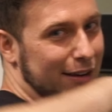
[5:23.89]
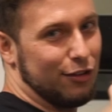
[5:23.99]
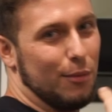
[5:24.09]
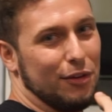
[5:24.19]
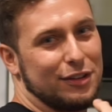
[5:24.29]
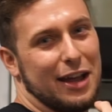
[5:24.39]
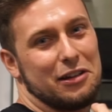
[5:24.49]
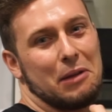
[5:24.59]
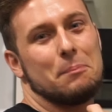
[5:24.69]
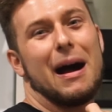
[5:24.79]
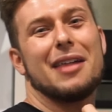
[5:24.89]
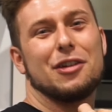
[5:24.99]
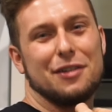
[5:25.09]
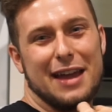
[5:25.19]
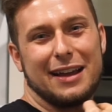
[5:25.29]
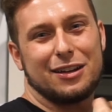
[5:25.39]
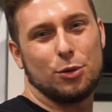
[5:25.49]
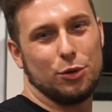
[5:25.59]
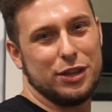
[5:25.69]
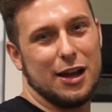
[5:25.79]
It's almost kind of like by their neck
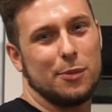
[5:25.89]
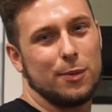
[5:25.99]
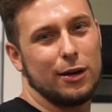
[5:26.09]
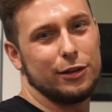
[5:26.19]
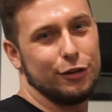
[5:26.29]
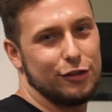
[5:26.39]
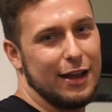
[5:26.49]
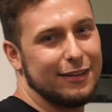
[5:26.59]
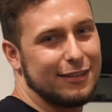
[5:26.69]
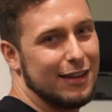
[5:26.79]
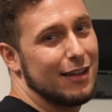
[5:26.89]
or the upper part of their chest.